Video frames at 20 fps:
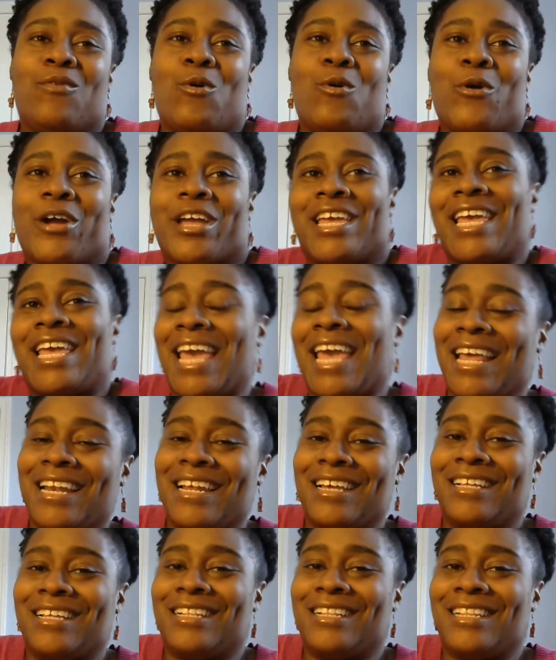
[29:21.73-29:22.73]

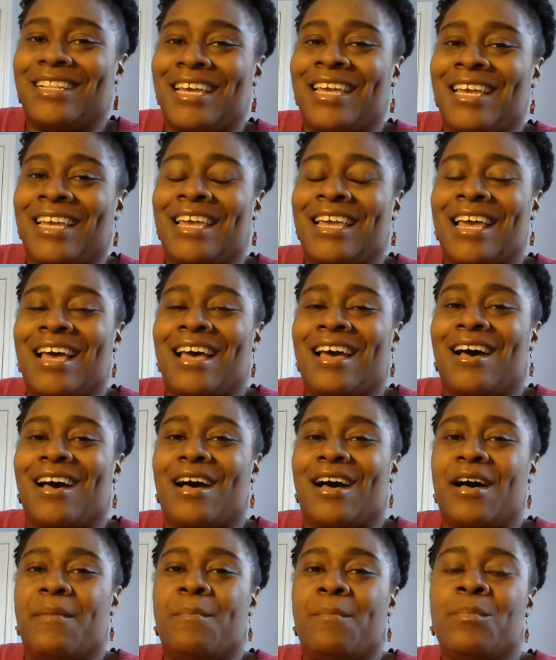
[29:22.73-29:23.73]
organically
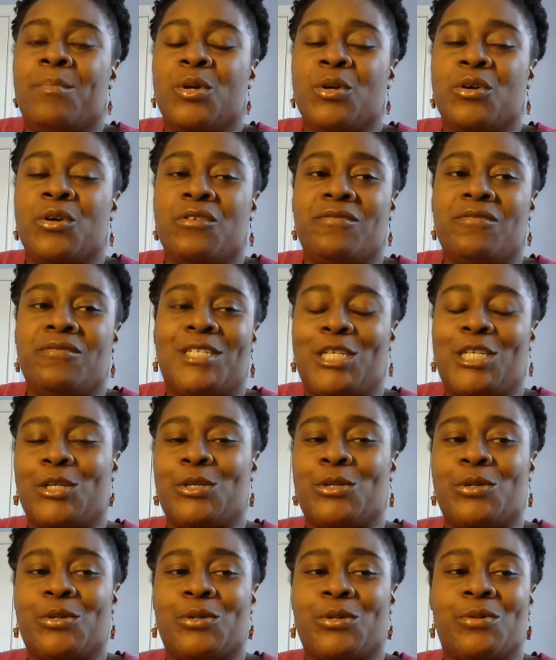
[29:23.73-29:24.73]
moved
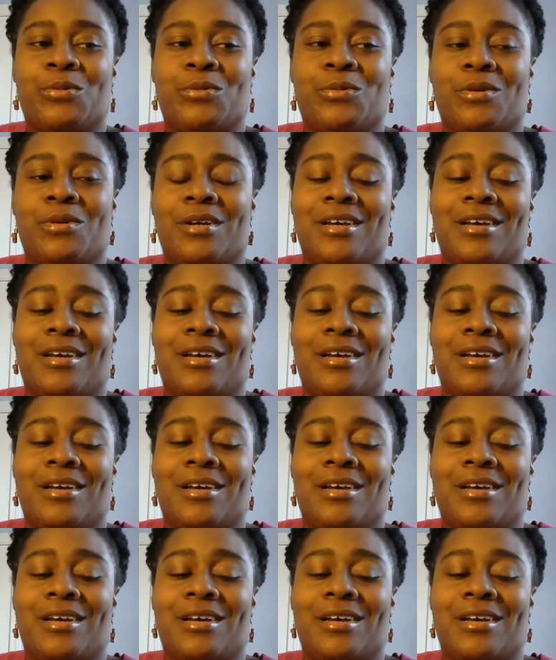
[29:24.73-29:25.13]
to